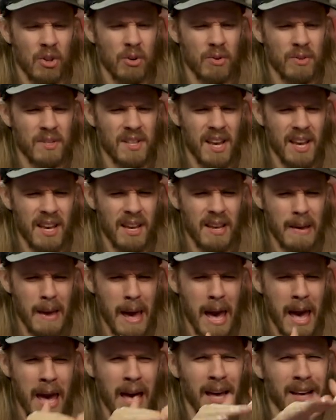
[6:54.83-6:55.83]
there's a
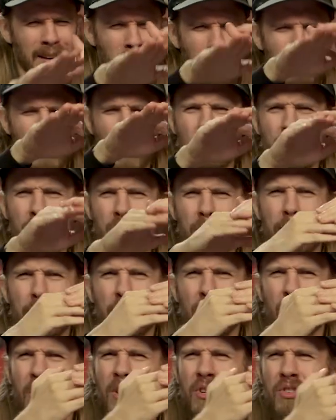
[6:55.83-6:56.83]
emotional
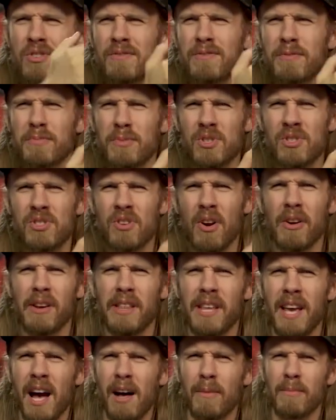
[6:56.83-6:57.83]
progression from the start
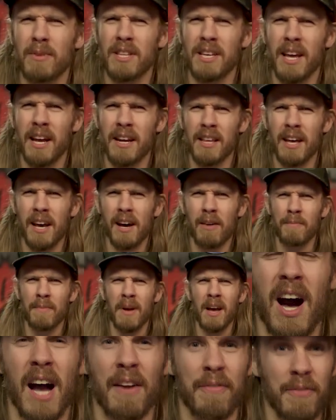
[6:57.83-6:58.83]
of the album to the end of the album.
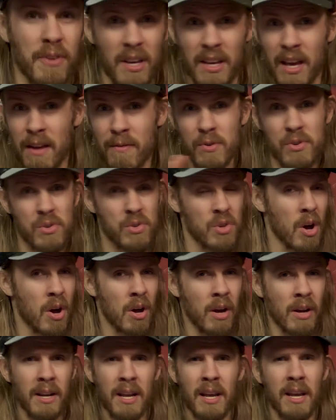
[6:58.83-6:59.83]
I feel like every
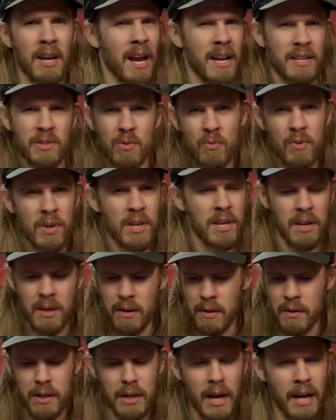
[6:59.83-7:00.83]
song has a really
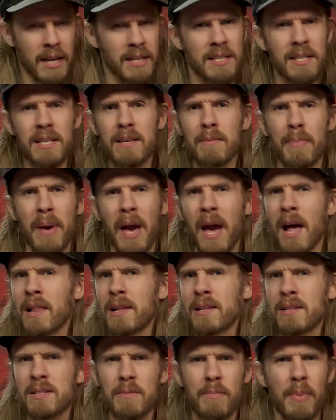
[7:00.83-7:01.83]
nicely
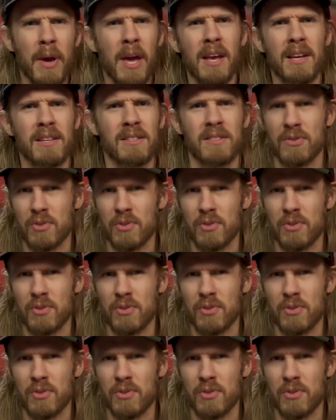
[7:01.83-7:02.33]
balanced pace and